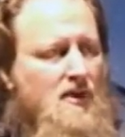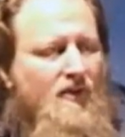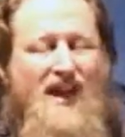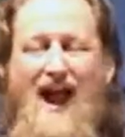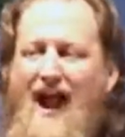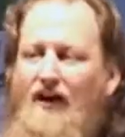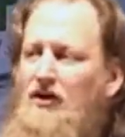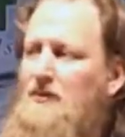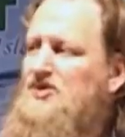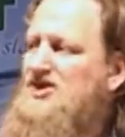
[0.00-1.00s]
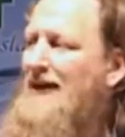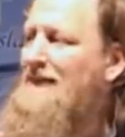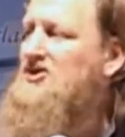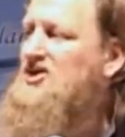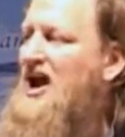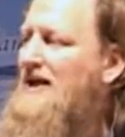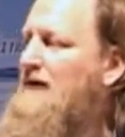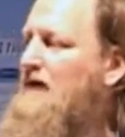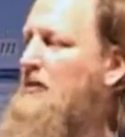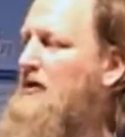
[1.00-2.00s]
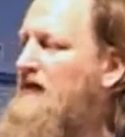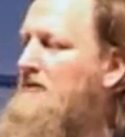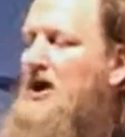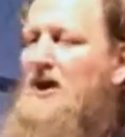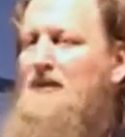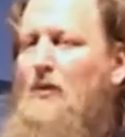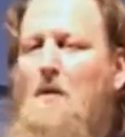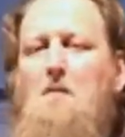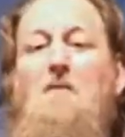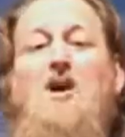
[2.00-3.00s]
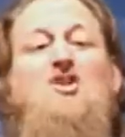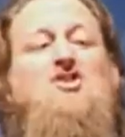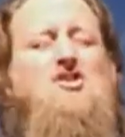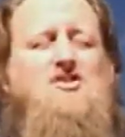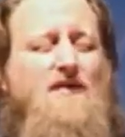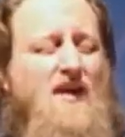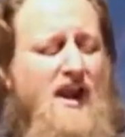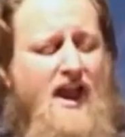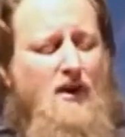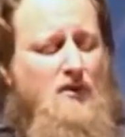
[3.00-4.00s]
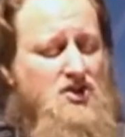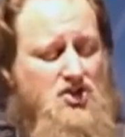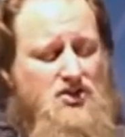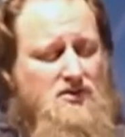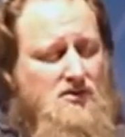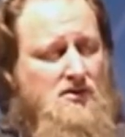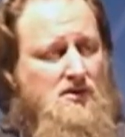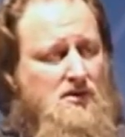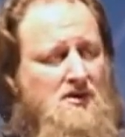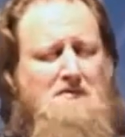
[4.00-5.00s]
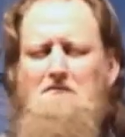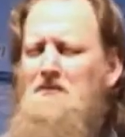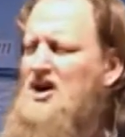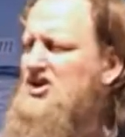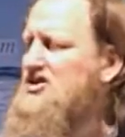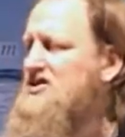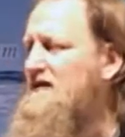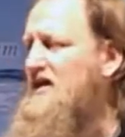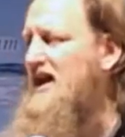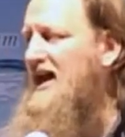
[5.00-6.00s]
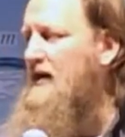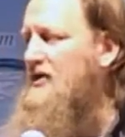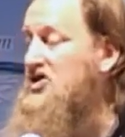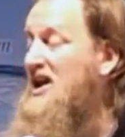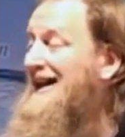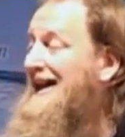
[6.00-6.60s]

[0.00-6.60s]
The Arabs at the time of the Prophet Muhammad were masters of their language. Masters of their language.